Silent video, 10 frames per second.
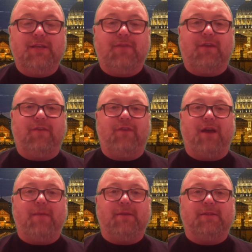you can
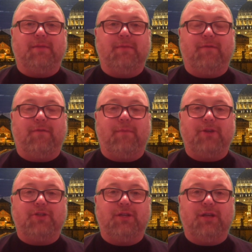find me some
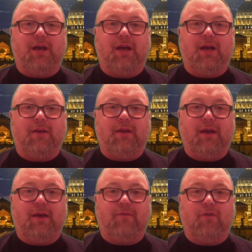information on
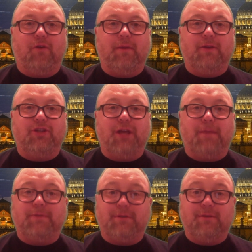Roman
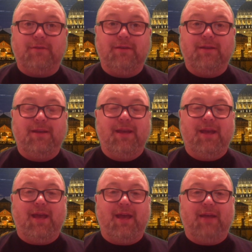ships
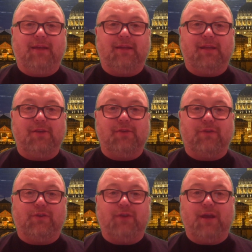and that they use
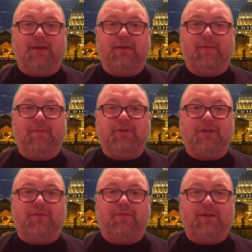for trade. I bet
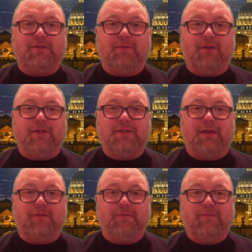you can find some great
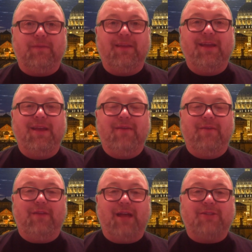stuff.
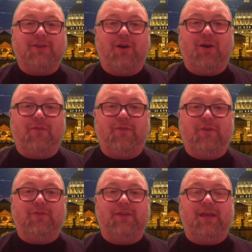Well, that's all
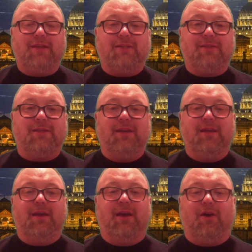for this.
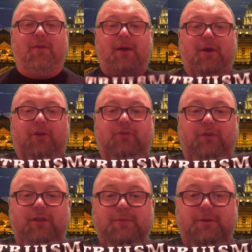All my
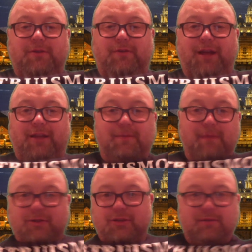Ultraismos, I forgot to
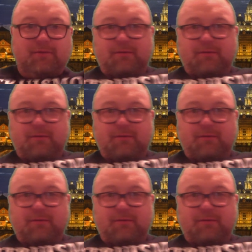mention.